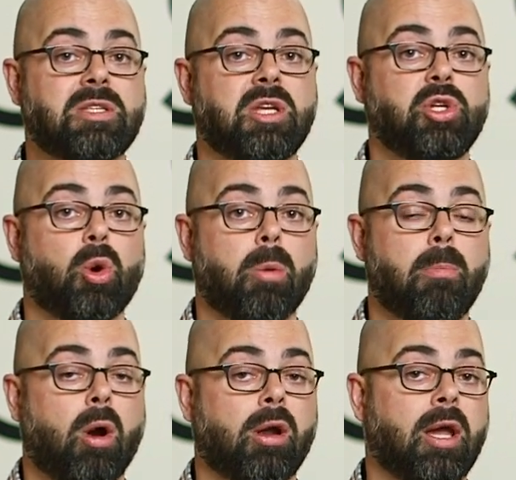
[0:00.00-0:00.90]
in your
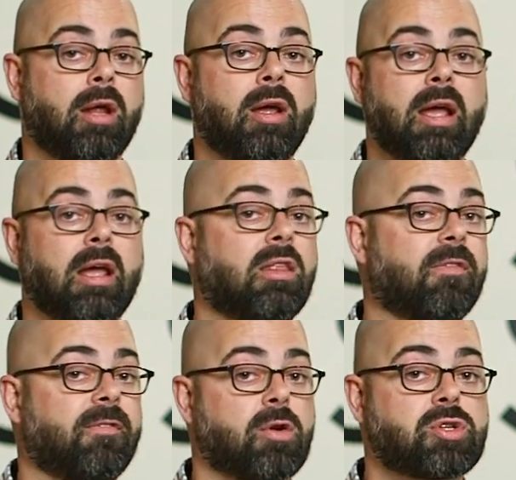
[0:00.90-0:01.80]
market in the
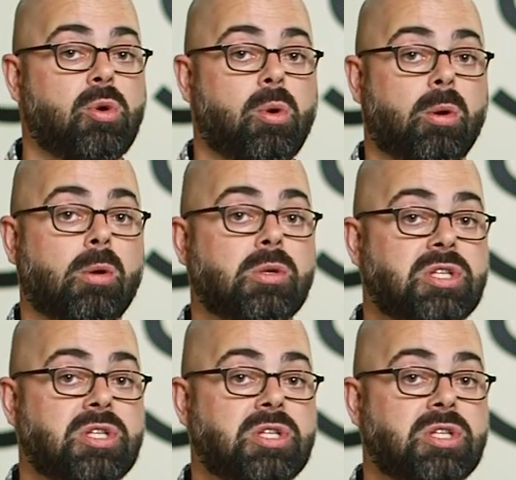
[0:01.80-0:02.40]
first quarter,